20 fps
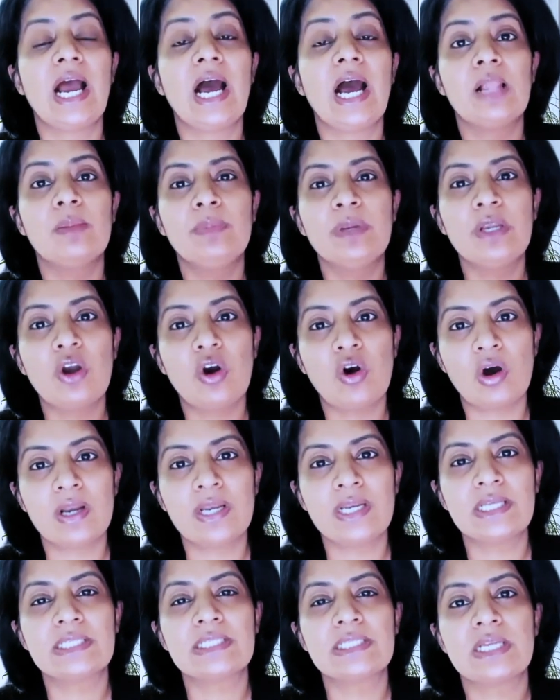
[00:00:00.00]
I'll be
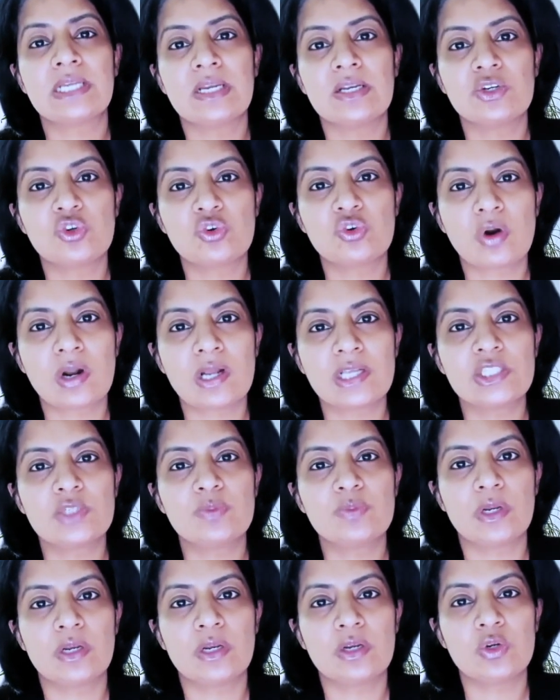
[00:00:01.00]
honest and
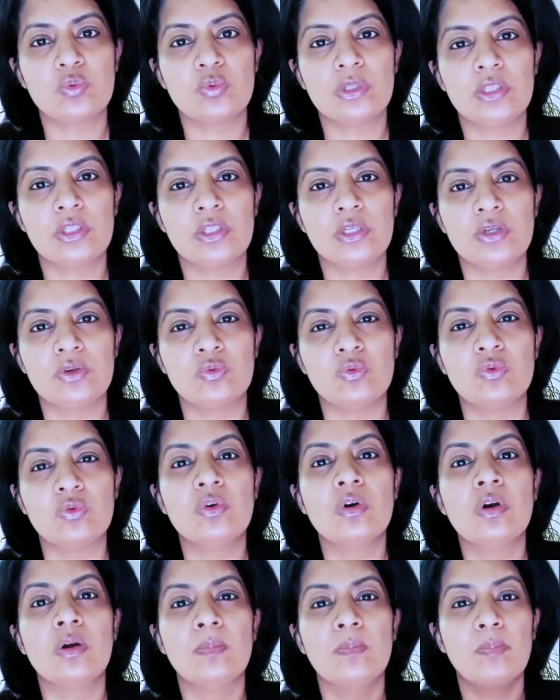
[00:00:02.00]
transparent with you,
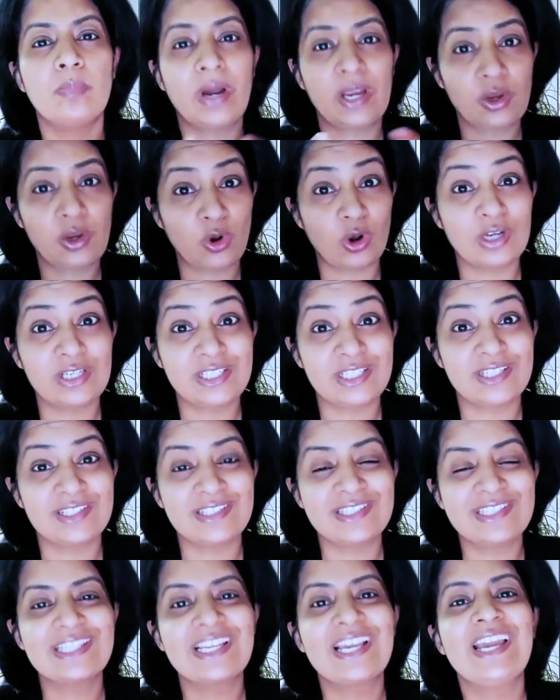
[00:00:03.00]
my
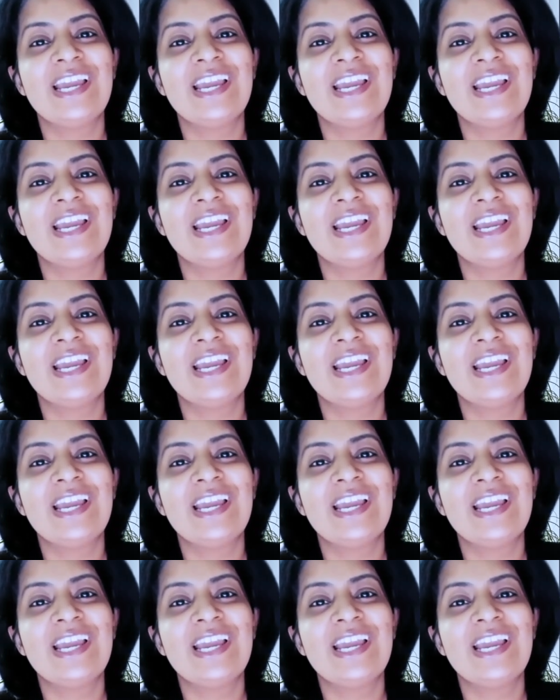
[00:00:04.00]
audience,